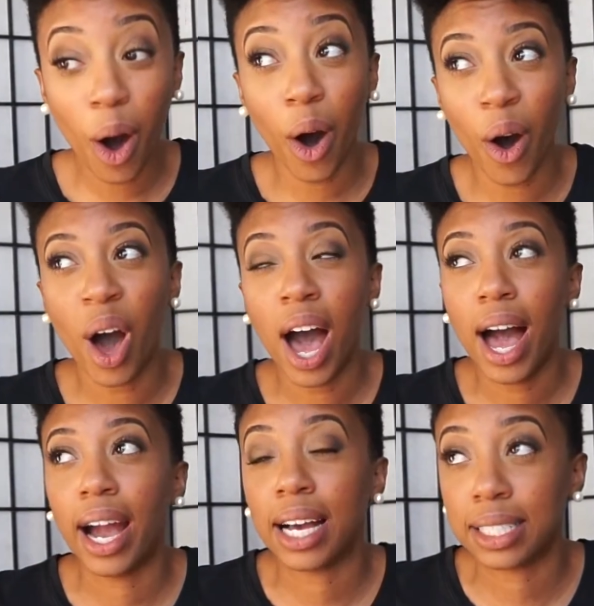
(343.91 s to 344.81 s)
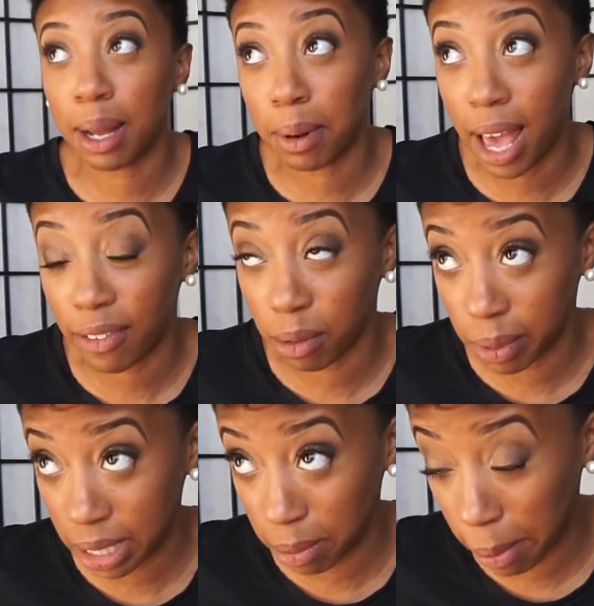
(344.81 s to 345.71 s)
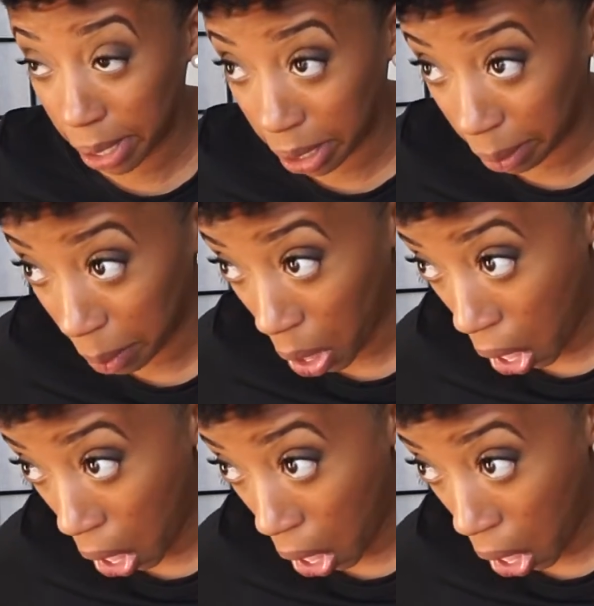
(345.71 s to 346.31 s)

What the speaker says: Oh, I gotta stop laughing and mess up my makeup.